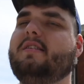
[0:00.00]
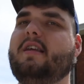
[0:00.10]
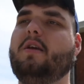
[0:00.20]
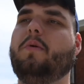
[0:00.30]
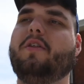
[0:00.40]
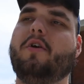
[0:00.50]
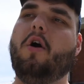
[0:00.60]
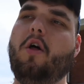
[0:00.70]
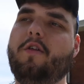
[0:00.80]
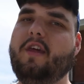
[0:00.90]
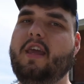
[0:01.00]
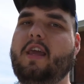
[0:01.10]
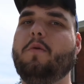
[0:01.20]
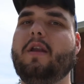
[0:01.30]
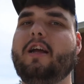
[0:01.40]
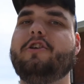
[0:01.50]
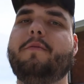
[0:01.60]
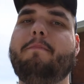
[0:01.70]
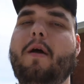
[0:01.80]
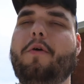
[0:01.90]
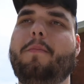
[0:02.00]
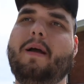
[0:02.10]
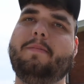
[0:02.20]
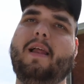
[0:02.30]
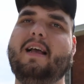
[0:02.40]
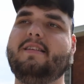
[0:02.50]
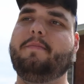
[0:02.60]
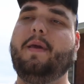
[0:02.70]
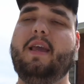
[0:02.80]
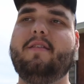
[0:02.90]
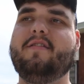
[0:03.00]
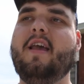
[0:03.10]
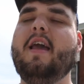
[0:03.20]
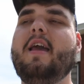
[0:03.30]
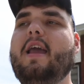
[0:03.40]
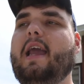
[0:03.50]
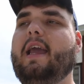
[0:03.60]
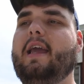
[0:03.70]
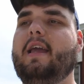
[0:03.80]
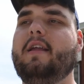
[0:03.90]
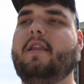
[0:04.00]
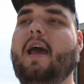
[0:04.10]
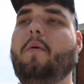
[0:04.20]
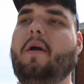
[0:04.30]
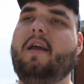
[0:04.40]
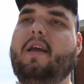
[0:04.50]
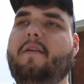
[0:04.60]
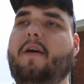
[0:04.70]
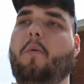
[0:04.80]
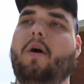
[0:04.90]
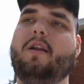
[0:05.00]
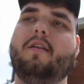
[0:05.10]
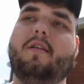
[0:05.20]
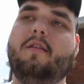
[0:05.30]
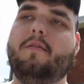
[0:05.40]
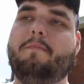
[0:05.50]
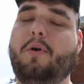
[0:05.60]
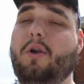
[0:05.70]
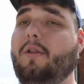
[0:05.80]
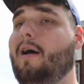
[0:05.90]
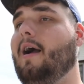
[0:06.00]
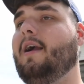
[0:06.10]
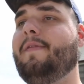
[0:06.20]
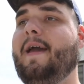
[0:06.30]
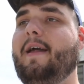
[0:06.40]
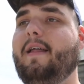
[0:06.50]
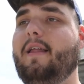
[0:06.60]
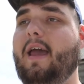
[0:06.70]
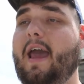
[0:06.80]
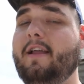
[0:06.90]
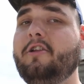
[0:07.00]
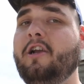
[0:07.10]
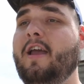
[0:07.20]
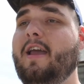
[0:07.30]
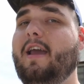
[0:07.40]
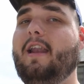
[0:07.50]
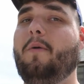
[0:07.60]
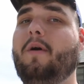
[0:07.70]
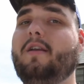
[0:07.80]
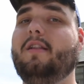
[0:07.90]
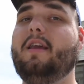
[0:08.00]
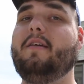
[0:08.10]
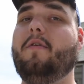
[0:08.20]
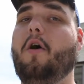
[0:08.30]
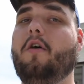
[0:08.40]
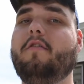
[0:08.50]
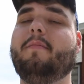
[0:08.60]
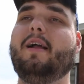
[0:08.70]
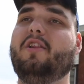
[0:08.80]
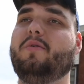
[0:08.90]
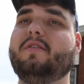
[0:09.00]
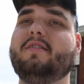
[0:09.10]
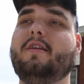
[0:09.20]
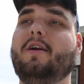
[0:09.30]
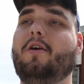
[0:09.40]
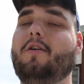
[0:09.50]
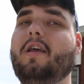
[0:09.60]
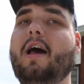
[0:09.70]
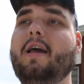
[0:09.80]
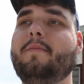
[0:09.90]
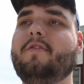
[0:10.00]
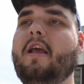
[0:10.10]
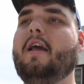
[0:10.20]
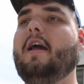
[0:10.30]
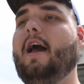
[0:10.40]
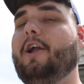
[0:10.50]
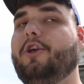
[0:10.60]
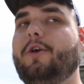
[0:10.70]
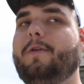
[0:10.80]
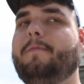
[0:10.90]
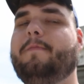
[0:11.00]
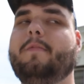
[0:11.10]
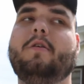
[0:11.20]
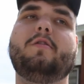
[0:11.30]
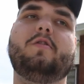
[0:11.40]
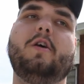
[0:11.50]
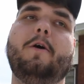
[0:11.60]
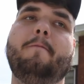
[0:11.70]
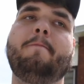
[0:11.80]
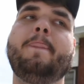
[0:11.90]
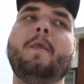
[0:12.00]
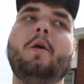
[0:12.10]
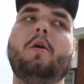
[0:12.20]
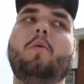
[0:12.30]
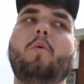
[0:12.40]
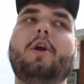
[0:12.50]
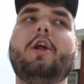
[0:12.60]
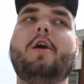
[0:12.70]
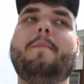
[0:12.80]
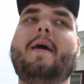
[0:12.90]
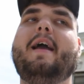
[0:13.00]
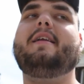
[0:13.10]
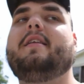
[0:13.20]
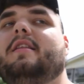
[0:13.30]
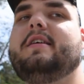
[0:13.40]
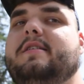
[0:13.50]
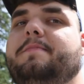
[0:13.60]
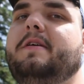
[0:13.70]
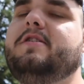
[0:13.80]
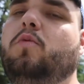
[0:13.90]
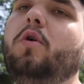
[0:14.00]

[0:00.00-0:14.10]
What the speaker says: to see whether all the heat would actually melt my plastic baits. And that way, if I wanted to put a lock on that hatch and I wanted to leave all of my lures in there at all times, I could. So we're gonna come back to this piece of